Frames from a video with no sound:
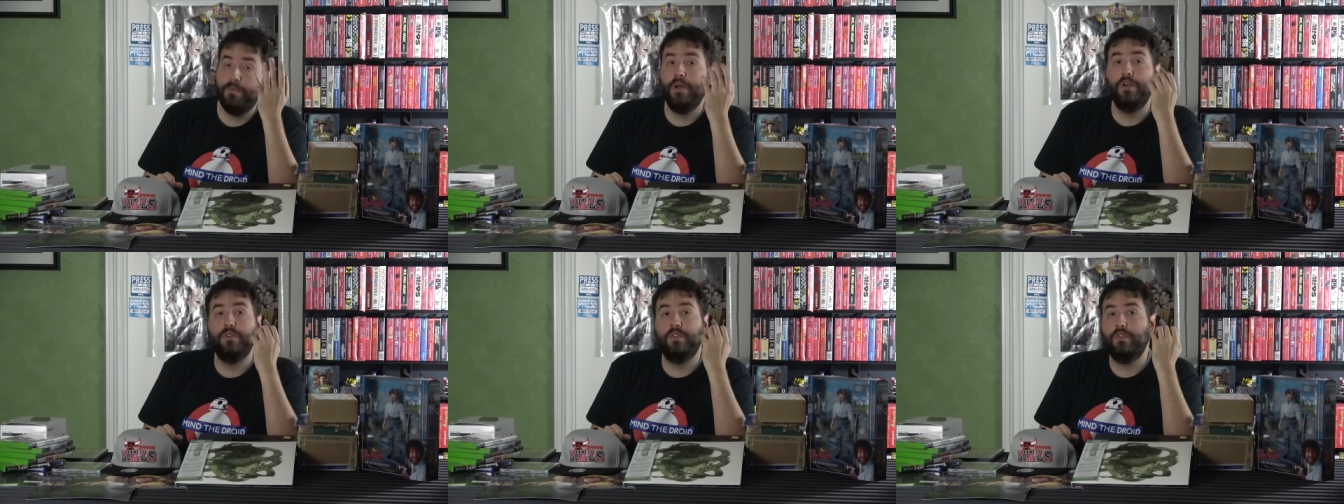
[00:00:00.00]

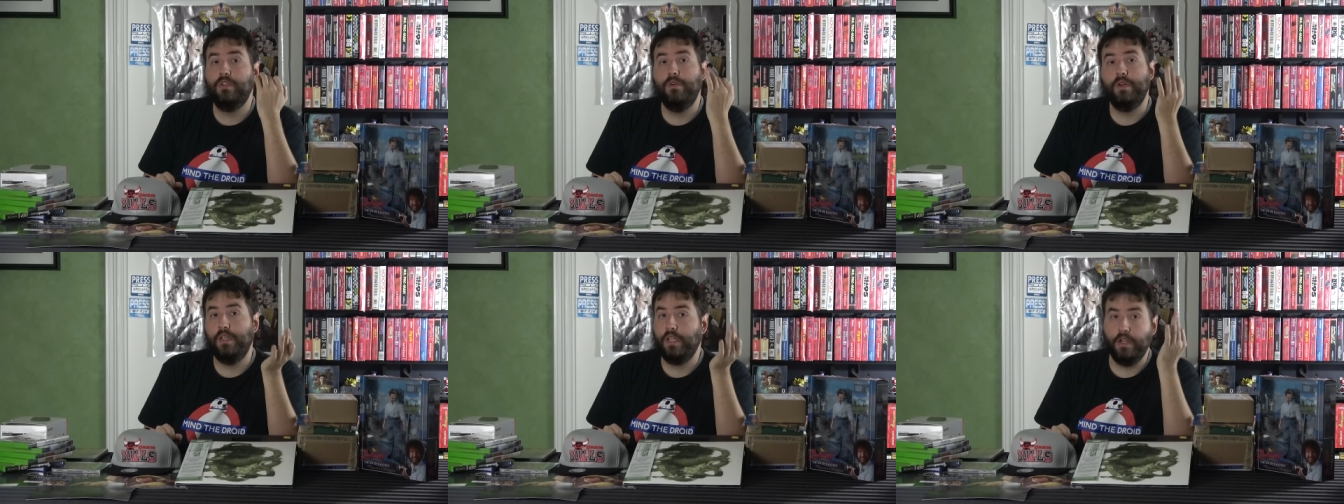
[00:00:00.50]
posts
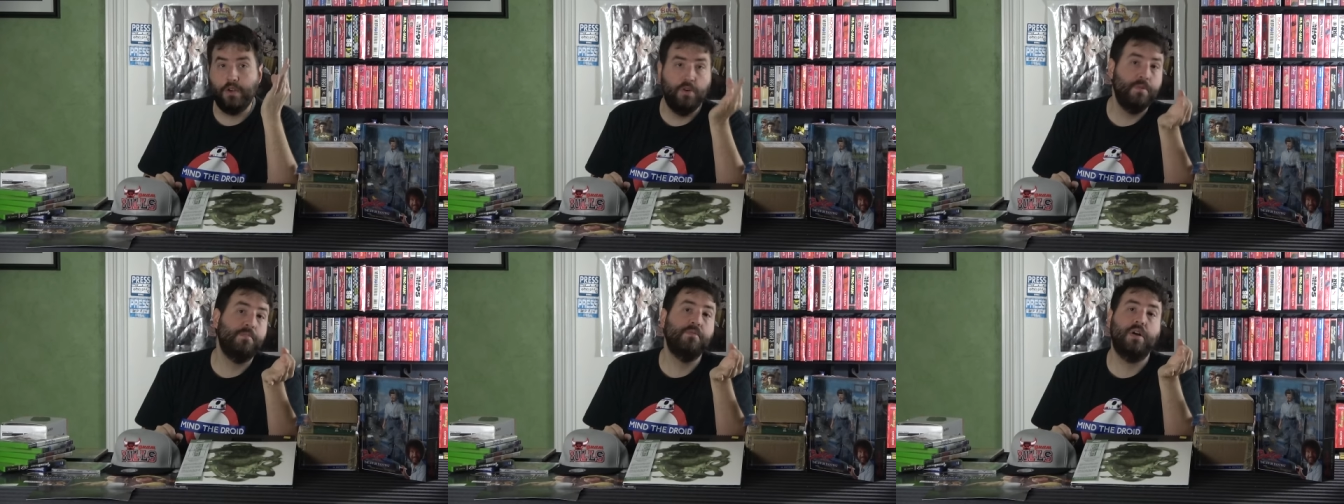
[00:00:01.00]
showing like a
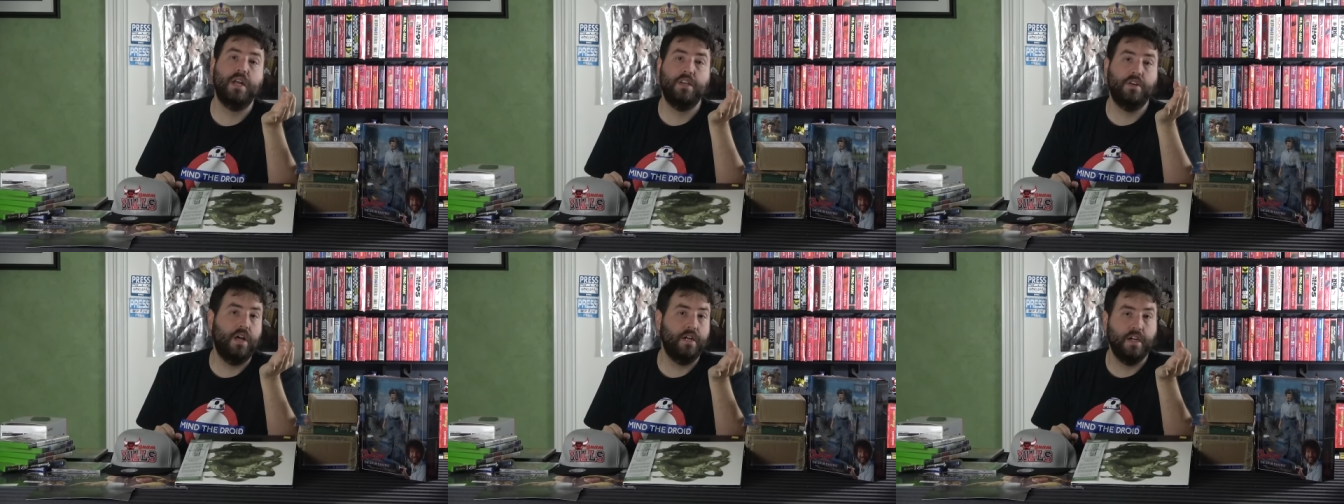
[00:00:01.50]
Kobe
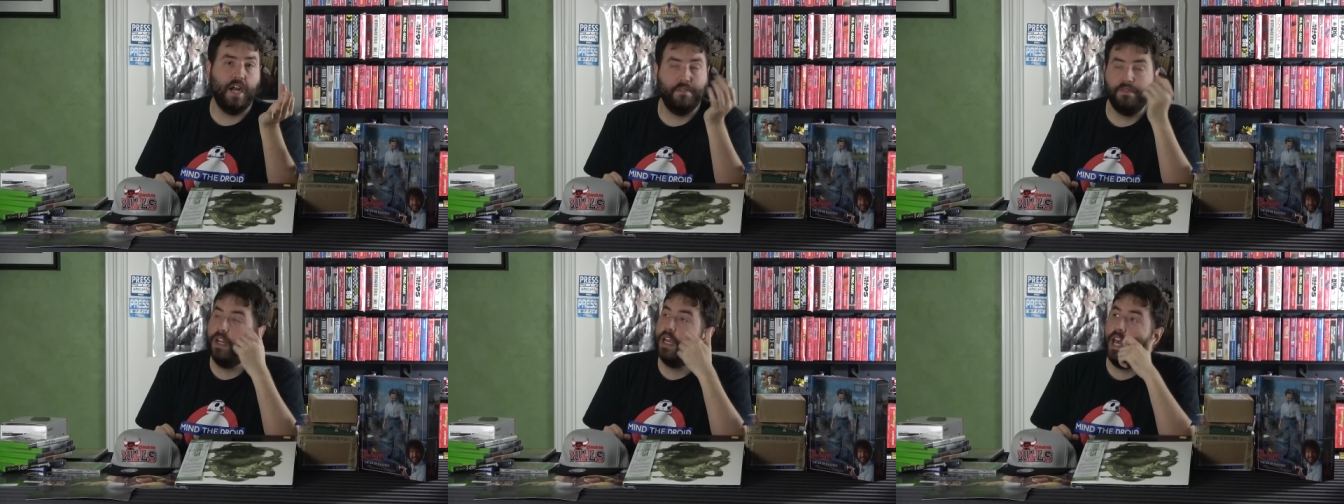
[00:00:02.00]
Bryant
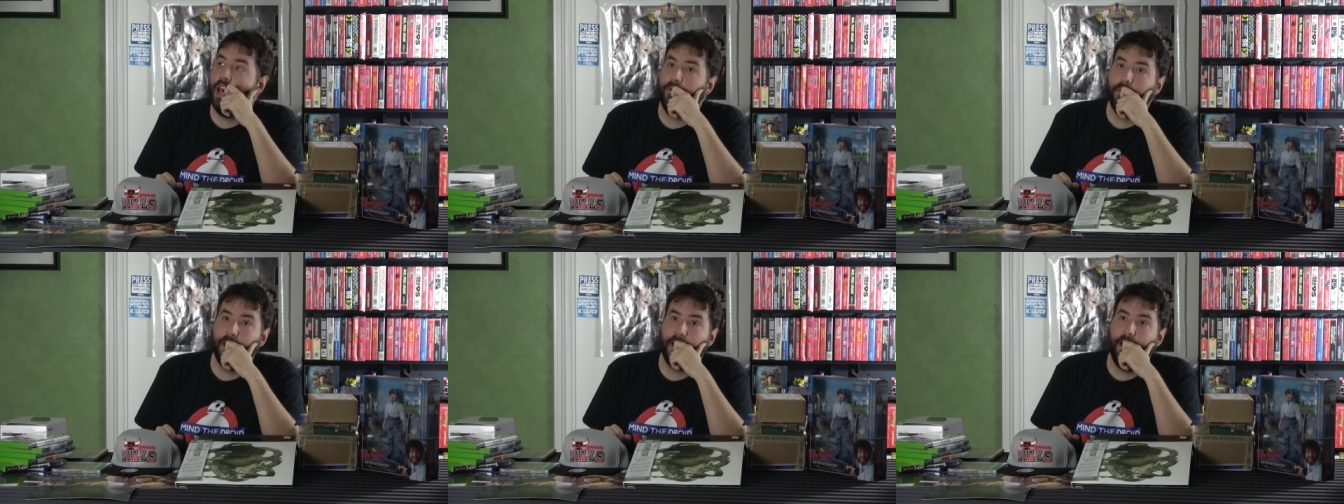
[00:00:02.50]
autograph that I
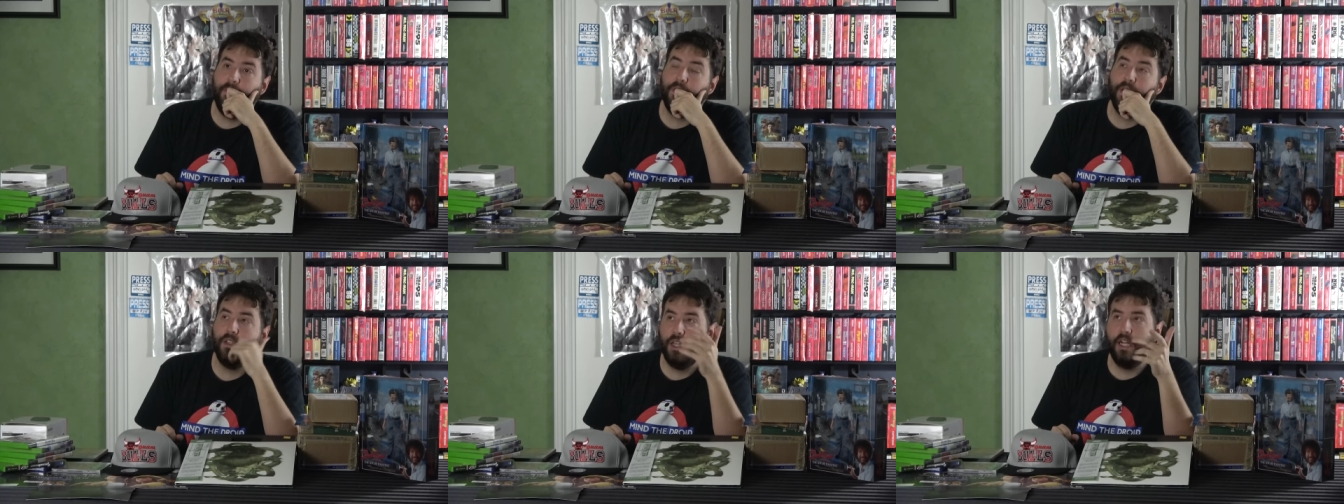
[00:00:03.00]
had when I
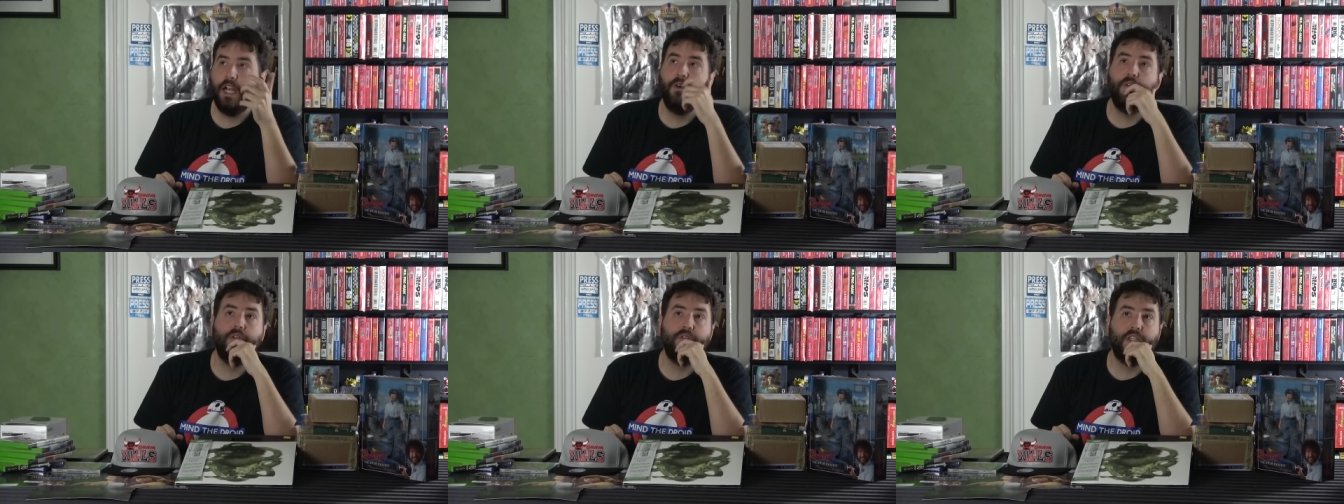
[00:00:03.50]
got that I got
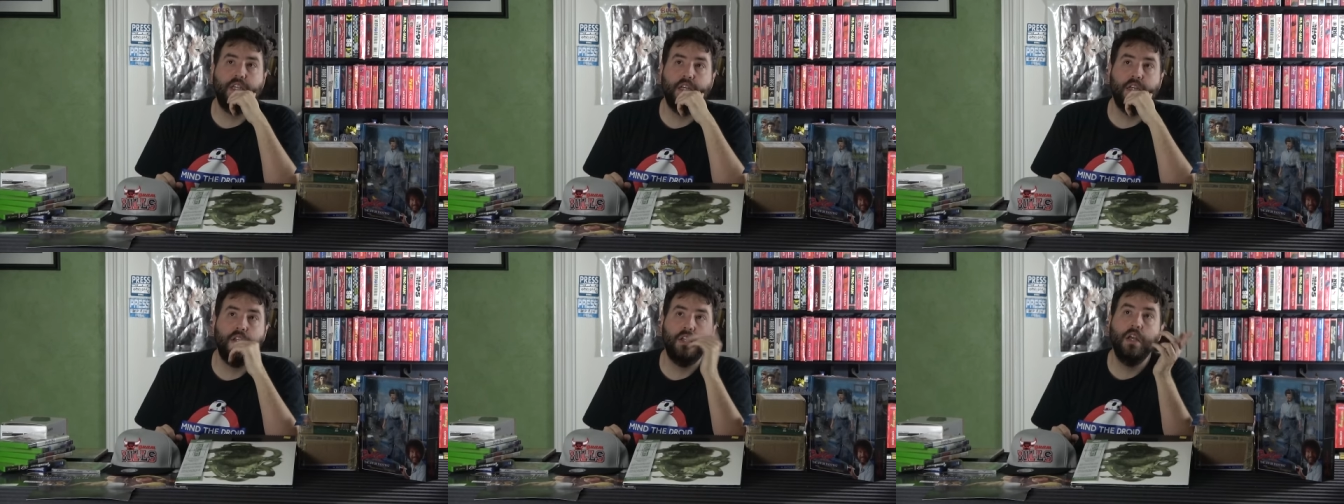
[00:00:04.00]
when I was a
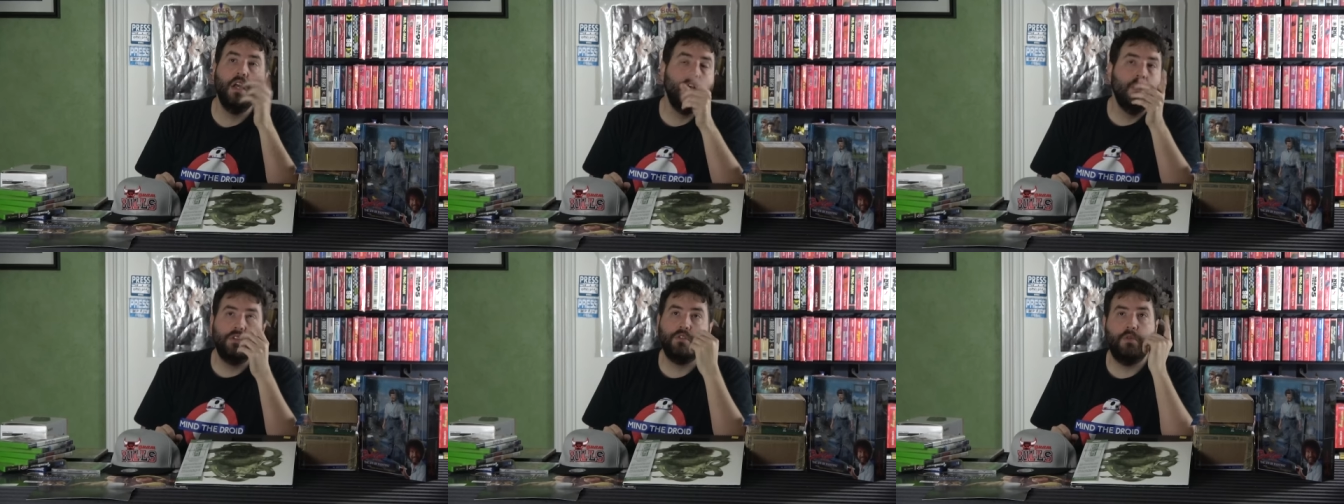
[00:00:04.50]
kid, and
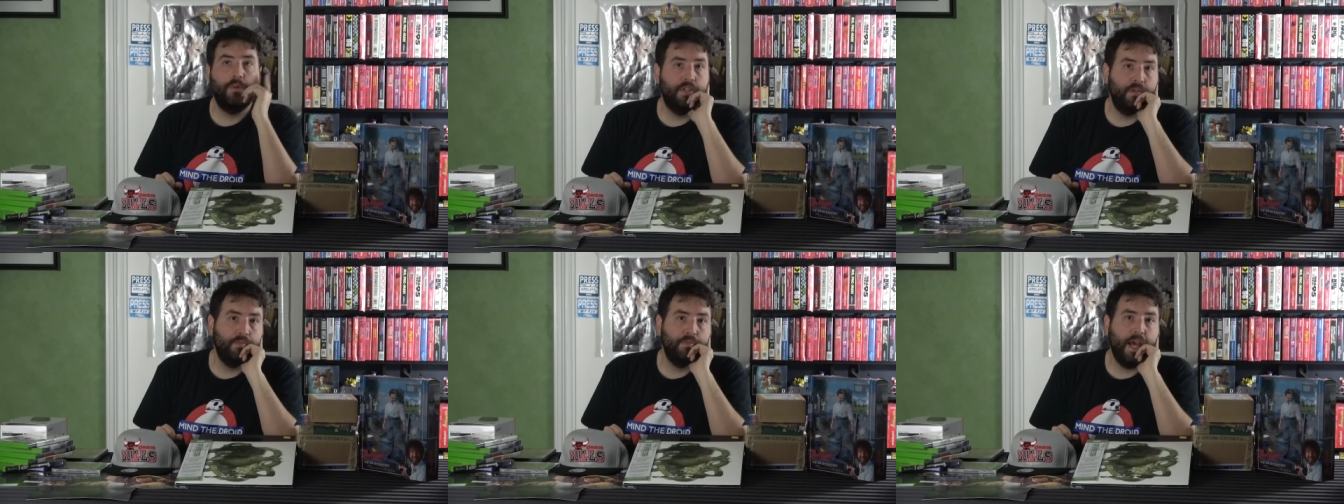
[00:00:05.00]
showing a
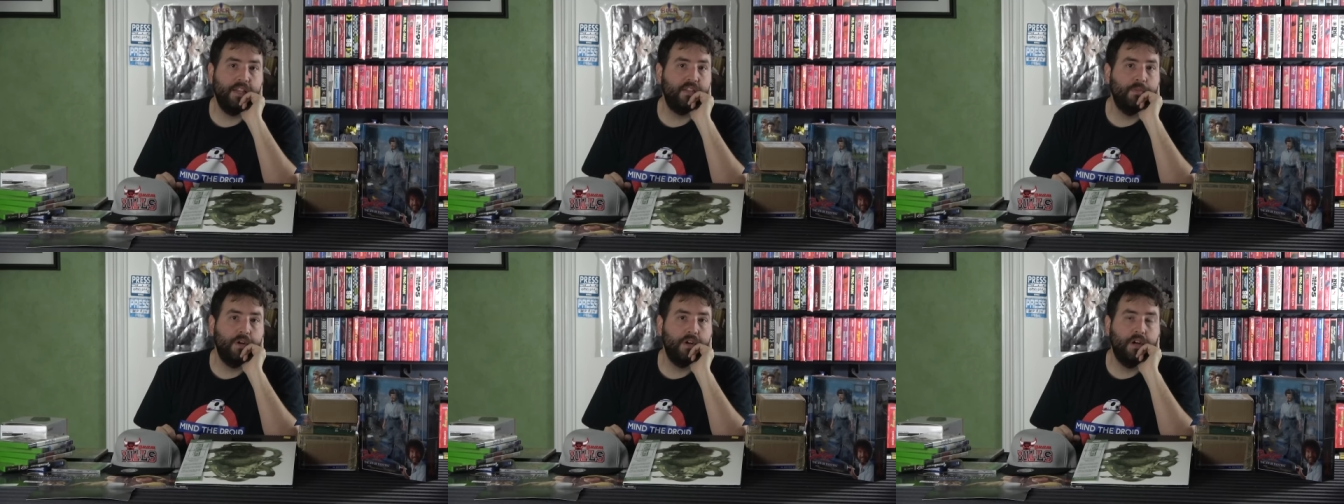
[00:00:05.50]
bunch of
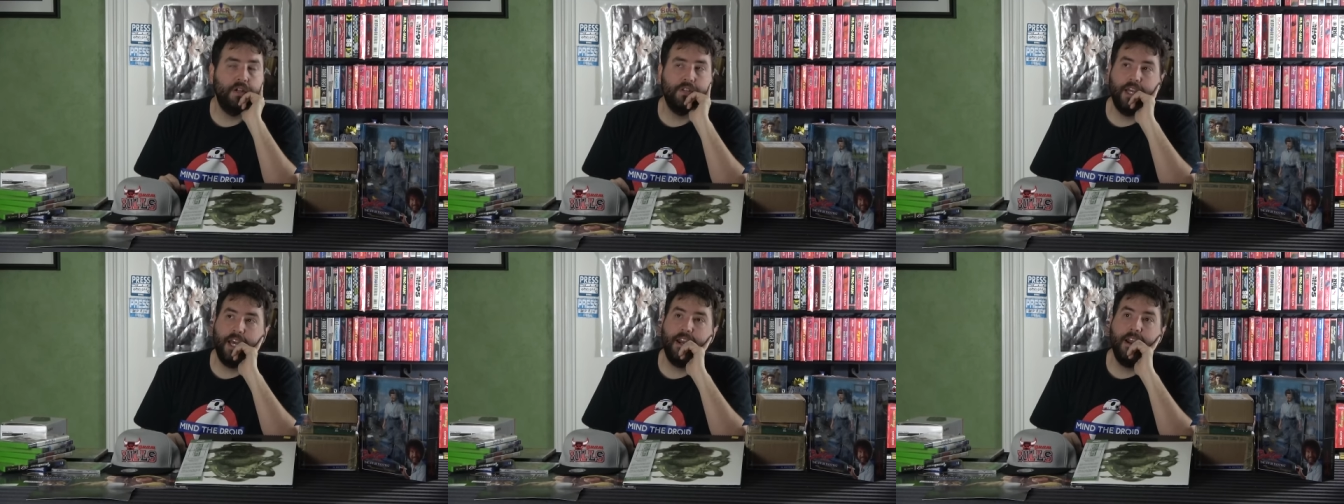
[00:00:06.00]
basketball cards
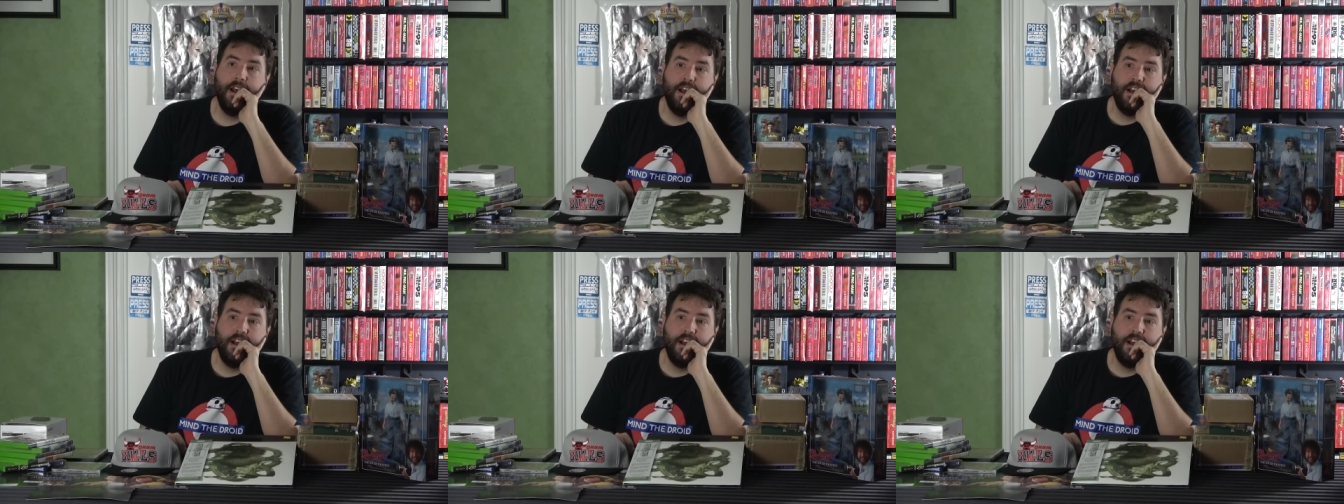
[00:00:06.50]
I had